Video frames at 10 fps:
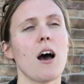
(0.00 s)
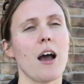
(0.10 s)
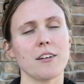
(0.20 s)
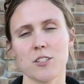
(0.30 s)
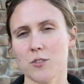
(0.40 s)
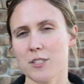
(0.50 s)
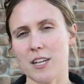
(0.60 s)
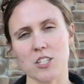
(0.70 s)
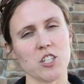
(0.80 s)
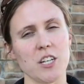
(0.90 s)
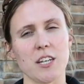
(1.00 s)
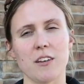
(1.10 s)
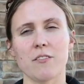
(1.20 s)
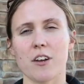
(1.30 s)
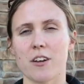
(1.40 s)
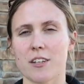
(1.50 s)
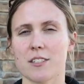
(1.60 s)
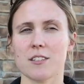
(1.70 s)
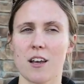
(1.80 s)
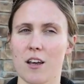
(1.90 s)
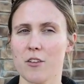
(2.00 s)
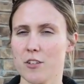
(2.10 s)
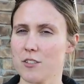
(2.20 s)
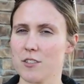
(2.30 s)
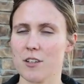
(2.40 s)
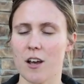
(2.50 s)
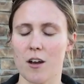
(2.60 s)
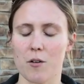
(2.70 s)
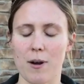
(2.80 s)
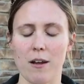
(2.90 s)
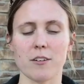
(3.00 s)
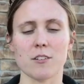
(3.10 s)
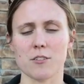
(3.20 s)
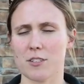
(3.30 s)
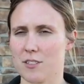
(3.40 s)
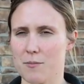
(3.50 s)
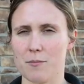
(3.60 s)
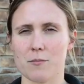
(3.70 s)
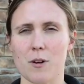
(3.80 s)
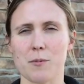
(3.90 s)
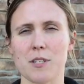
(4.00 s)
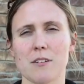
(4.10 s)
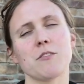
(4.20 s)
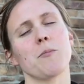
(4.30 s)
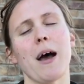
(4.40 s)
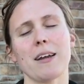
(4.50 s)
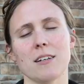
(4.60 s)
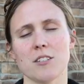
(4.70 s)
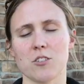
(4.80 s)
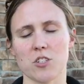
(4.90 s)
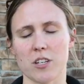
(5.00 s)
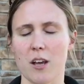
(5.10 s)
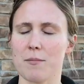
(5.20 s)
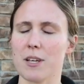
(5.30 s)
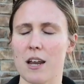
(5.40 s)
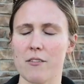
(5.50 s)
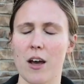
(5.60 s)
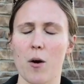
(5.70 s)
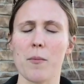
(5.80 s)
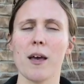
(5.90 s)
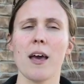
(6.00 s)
ISU Extension, and various others around, including some representatives from IDLs usually come to kind of help,